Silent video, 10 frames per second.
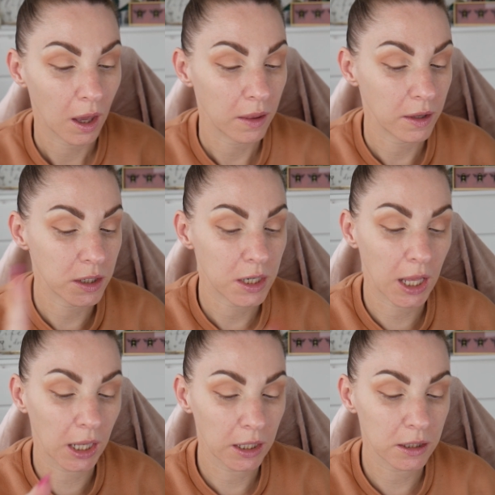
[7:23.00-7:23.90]
And then just take
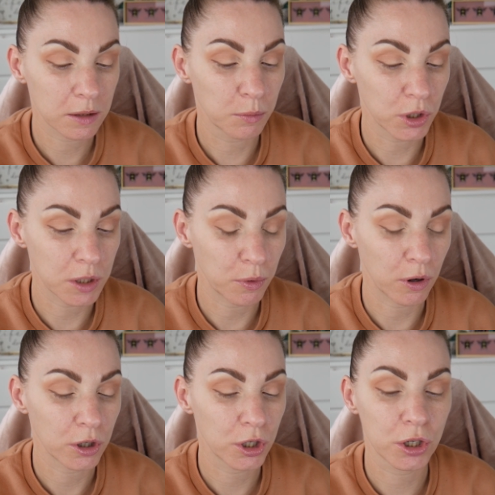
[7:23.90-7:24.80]
a little smudgy
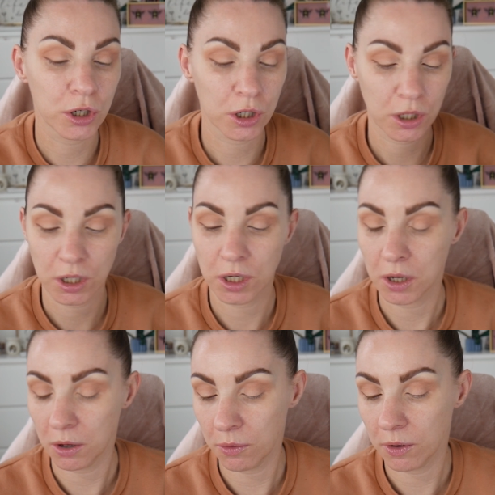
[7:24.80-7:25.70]
brush.
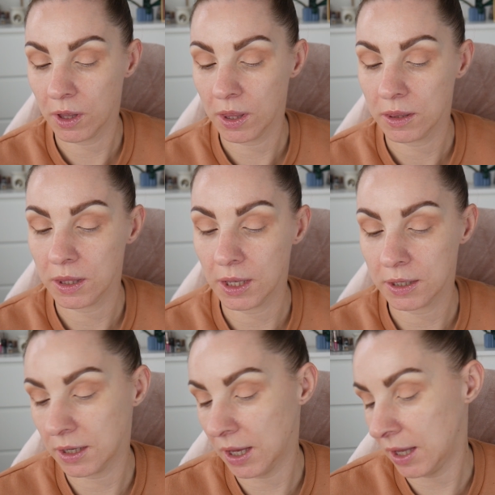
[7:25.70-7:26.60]

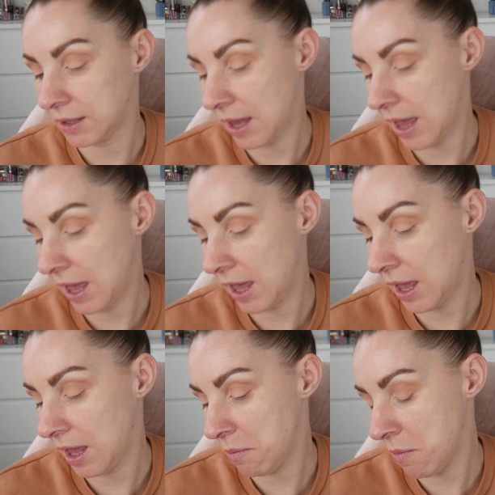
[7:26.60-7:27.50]
This is
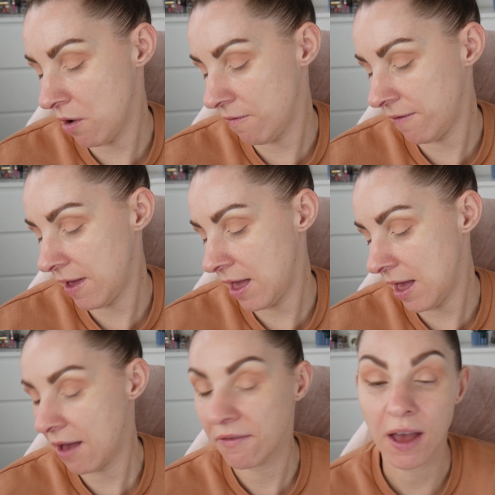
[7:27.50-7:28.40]
a Morphe
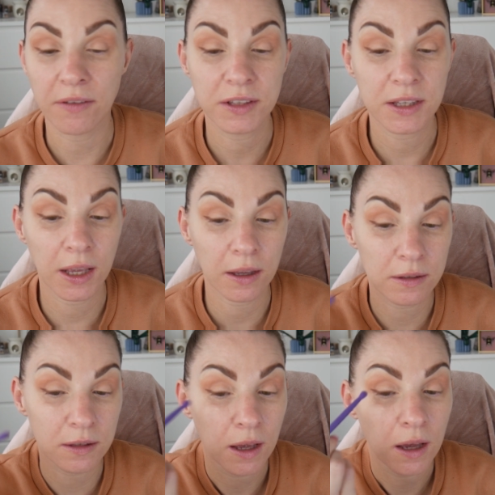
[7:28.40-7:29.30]

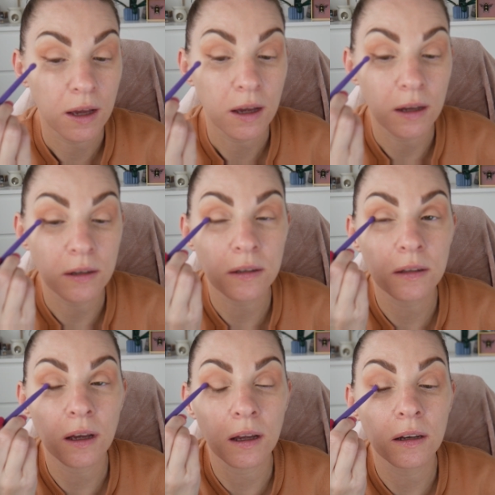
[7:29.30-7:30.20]
FF6, and just
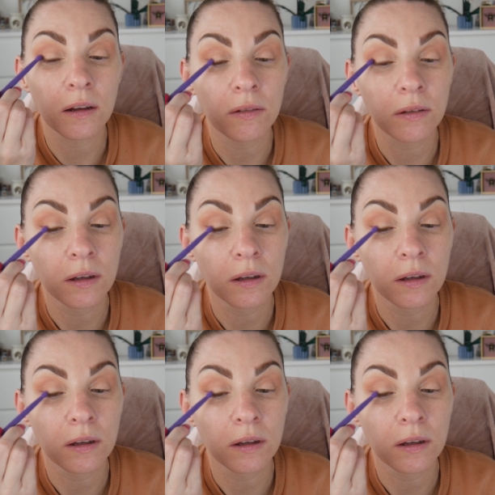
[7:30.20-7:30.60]
kind of